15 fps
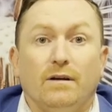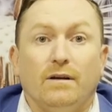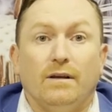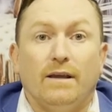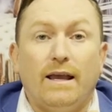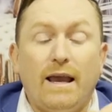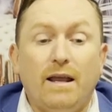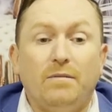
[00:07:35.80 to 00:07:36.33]

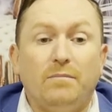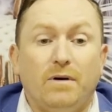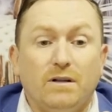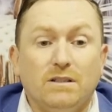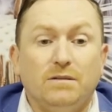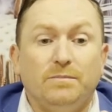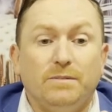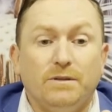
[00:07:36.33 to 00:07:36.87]
can
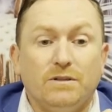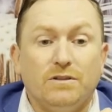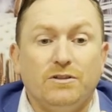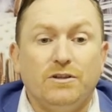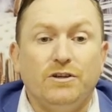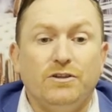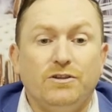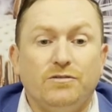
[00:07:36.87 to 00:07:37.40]
multiple
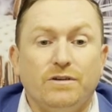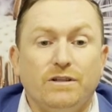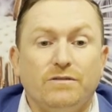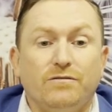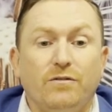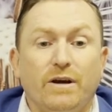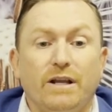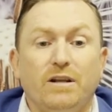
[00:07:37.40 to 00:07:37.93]
surgeries
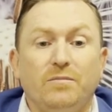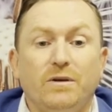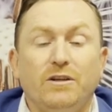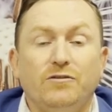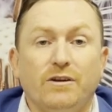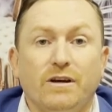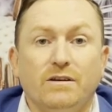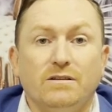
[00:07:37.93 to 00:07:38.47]
for
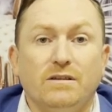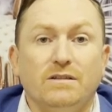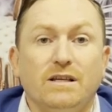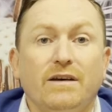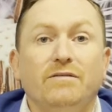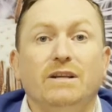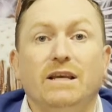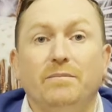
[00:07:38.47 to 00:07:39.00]
endometriosis
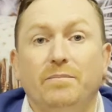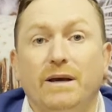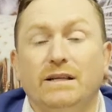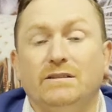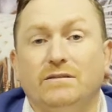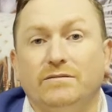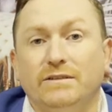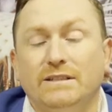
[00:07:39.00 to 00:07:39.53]
have an
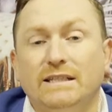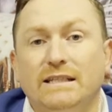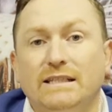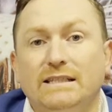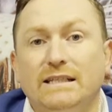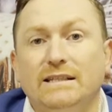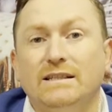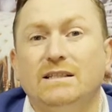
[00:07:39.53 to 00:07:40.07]
impact on
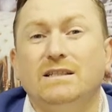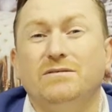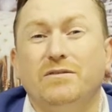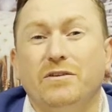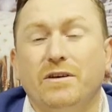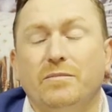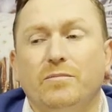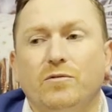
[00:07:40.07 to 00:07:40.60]
fertility? And this is
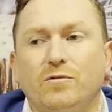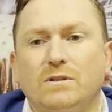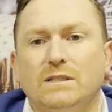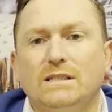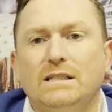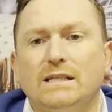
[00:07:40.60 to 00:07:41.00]
very important.